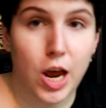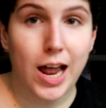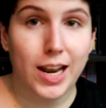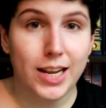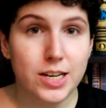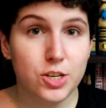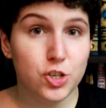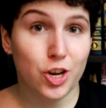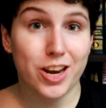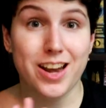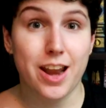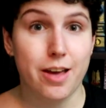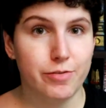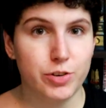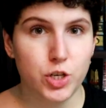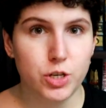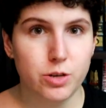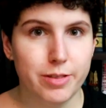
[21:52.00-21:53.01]
challenge. I
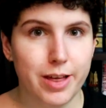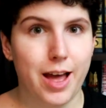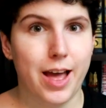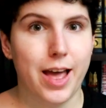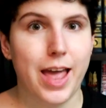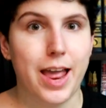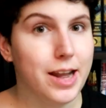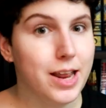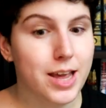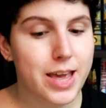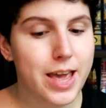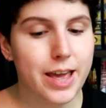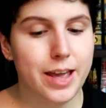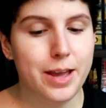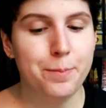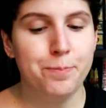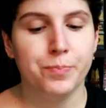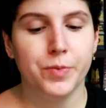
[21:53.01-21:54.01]
never do that any
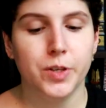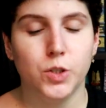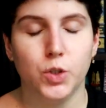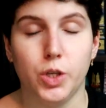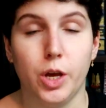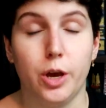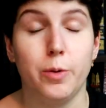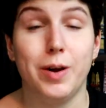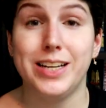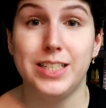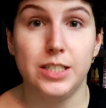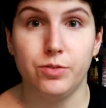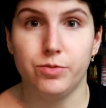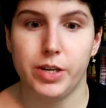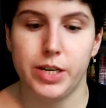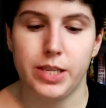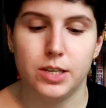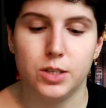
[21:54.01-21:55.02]
year, so I
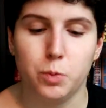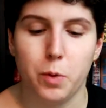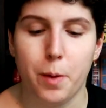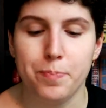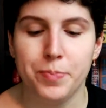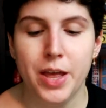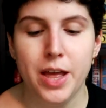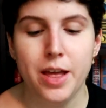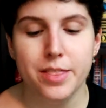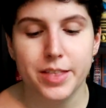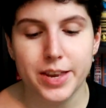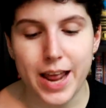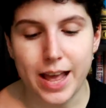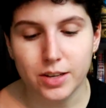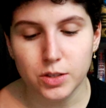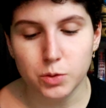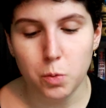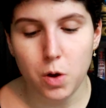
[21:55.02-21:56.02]
didn't read this one. The
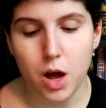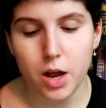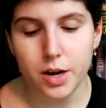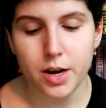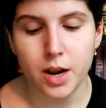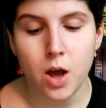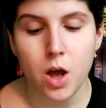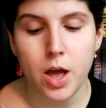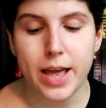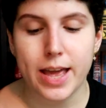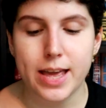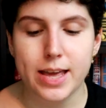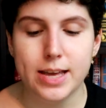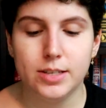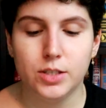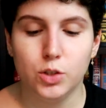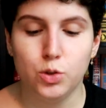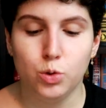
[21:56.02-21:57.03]
next one
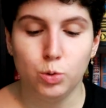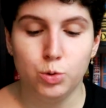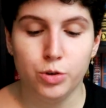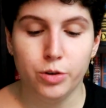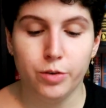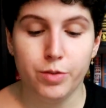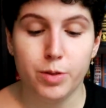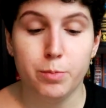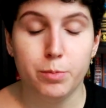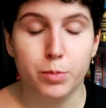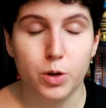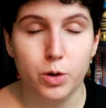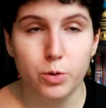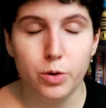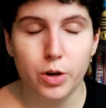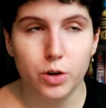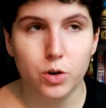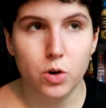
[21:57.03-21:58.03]
is Daughter of the
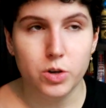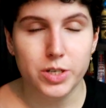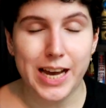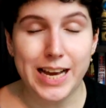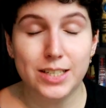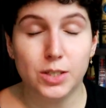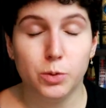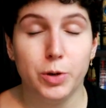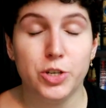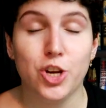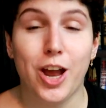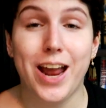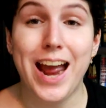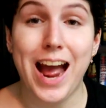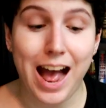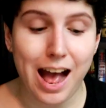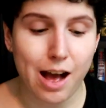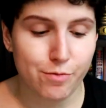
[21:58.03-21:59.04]
Moon Goddess, which I
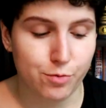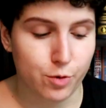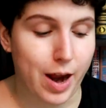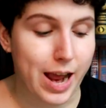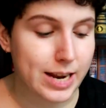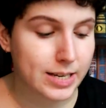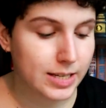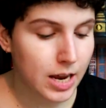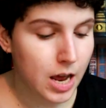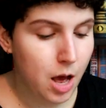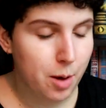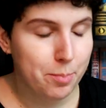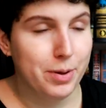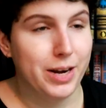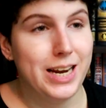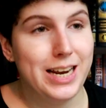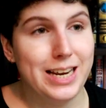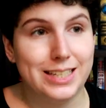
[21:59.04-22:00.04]
have read,
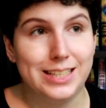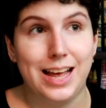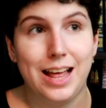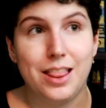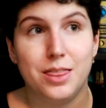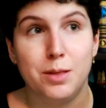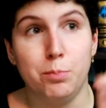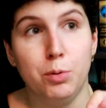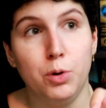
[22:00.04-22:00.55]
but it is at the